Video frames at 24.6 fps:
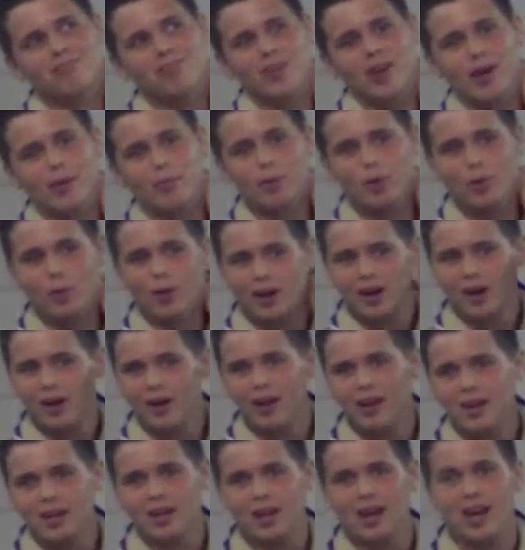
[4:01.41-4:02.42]

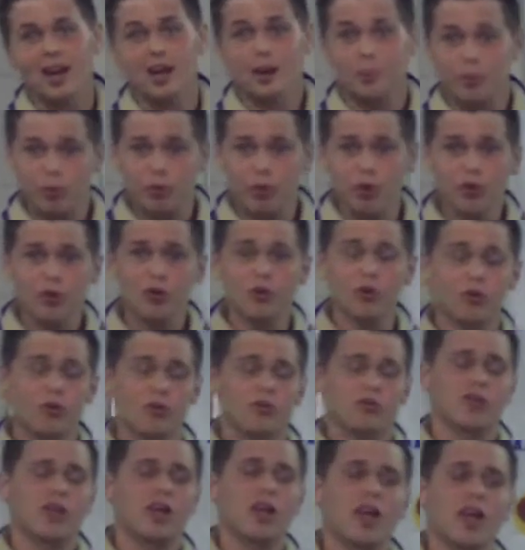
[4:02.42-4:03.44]
February, got it
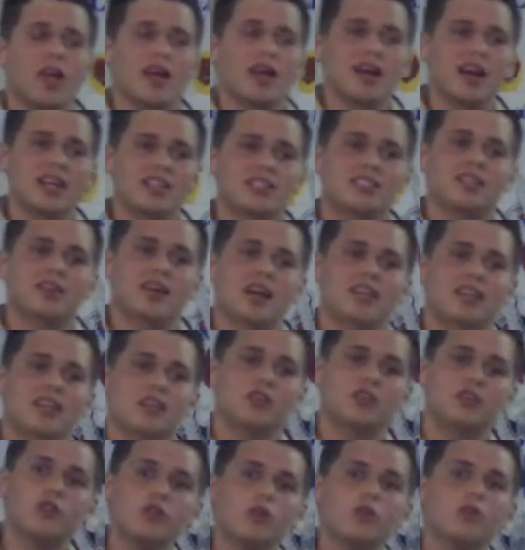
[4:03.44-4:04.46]
approved, and I still had to
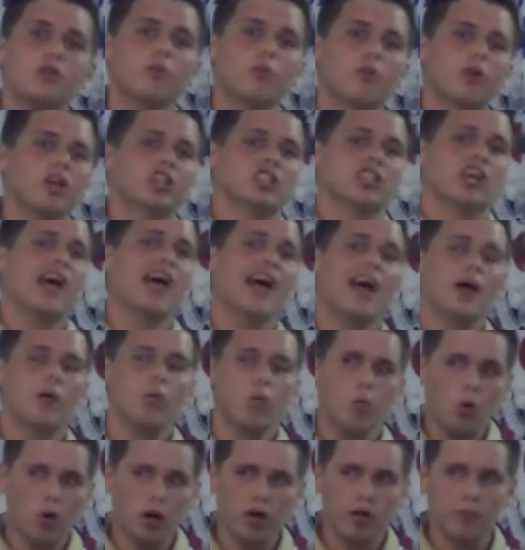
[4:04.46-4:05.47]
do the project. I had
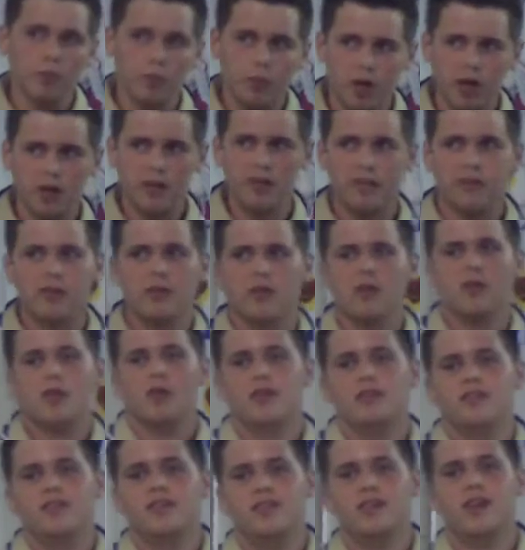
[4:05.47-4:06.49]
1 month
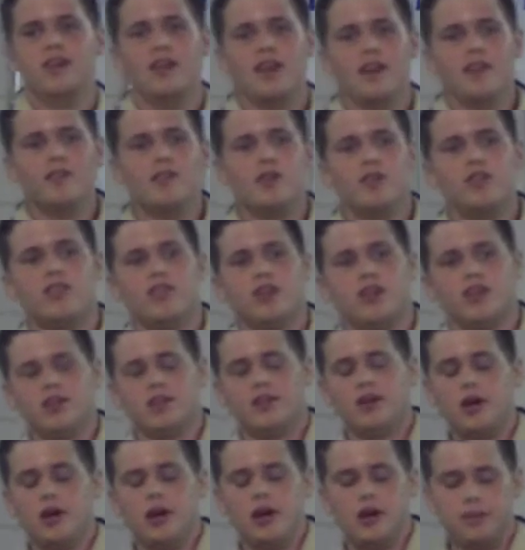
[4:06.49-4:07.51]
to get everything
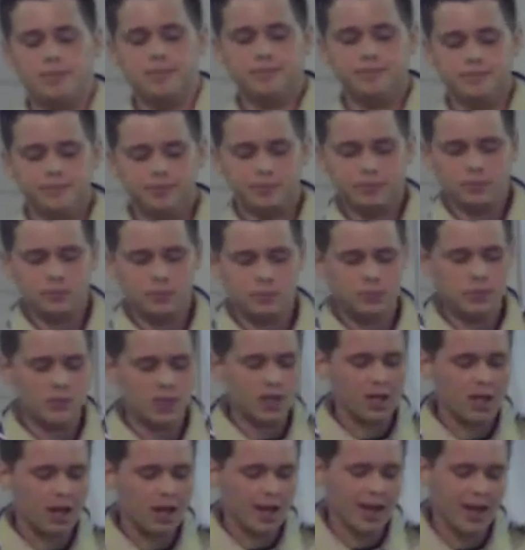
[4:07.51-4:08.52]
done,
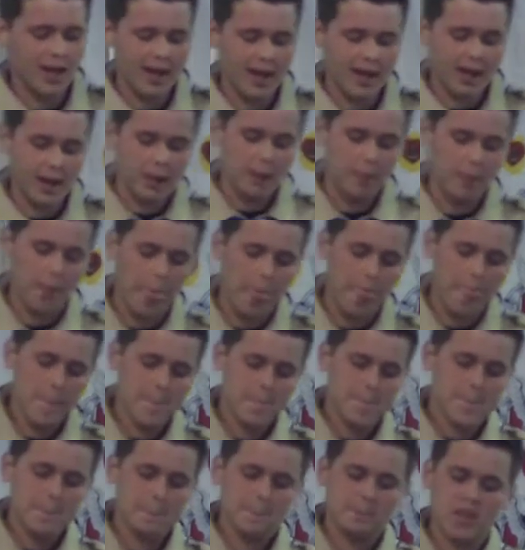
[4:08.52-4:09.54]
and
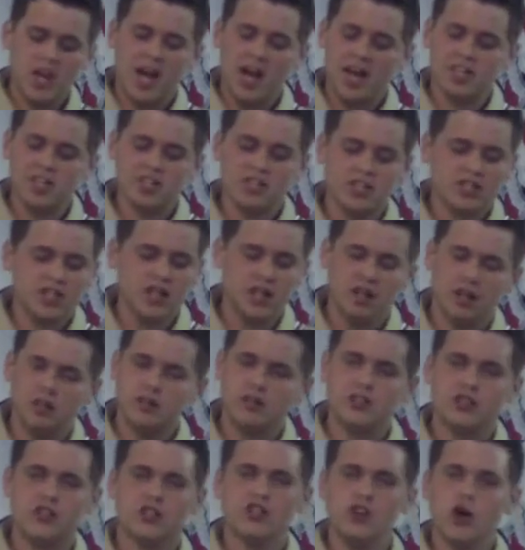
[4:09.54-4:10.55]
I just thought, oh,
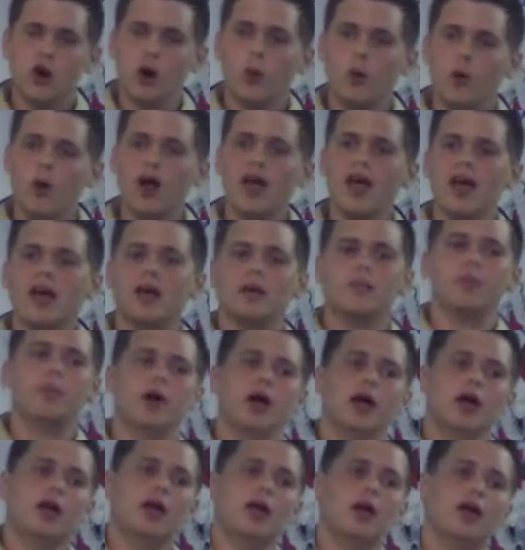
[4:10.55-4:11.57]
there's no way,
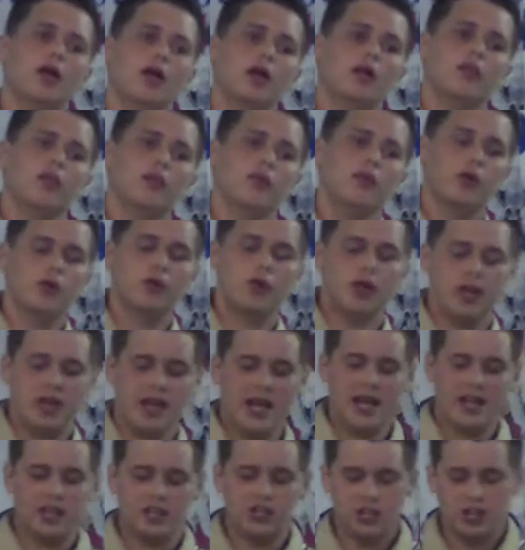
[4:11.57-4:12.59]
but through
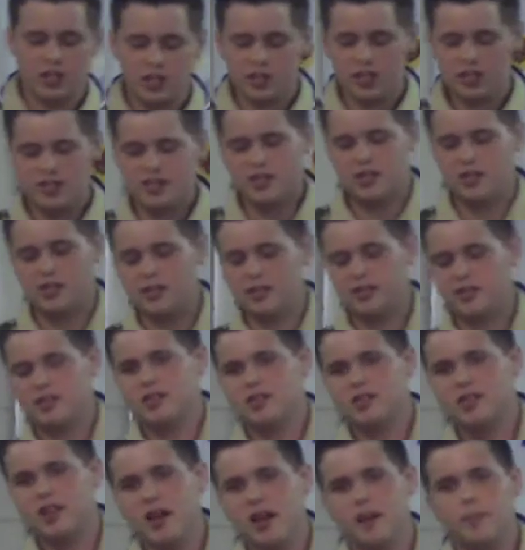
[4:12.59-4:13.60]
connections and
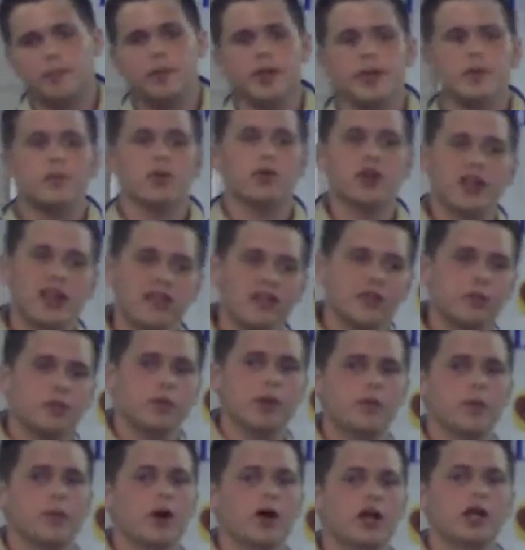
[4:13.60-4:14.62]
people giving
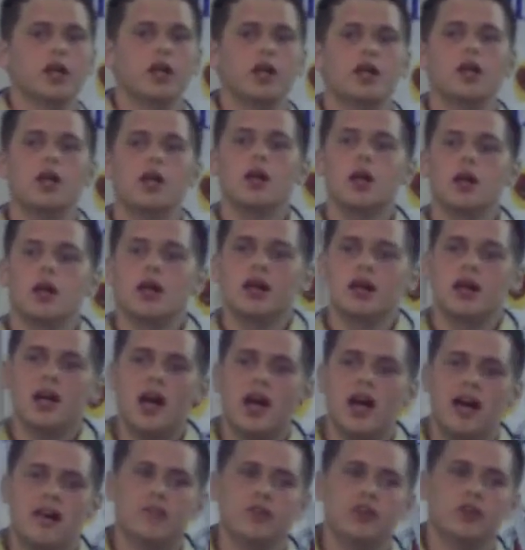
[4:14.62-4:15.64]
me money and
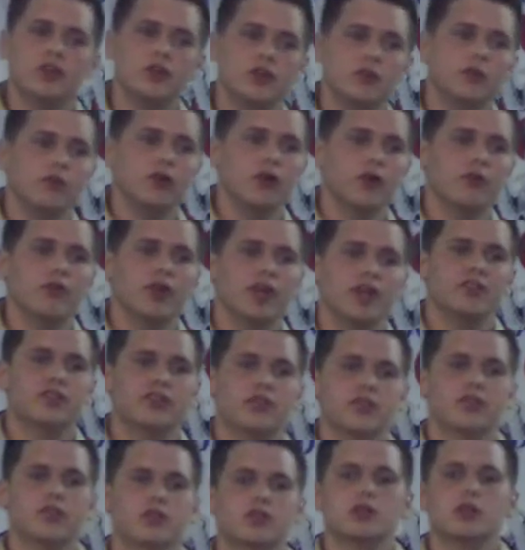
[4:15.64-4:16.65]
not having to do
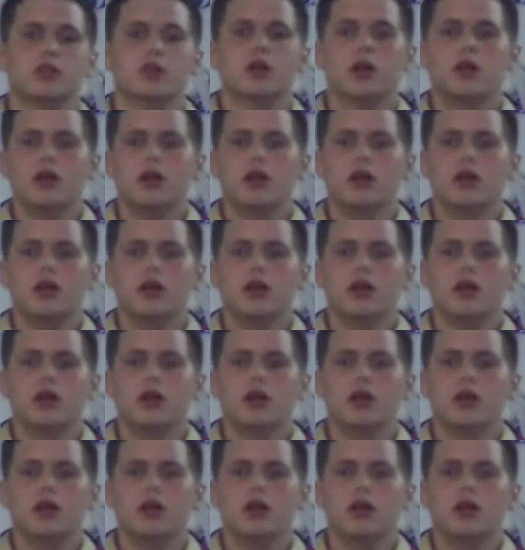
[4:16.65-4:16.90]
fundraisers,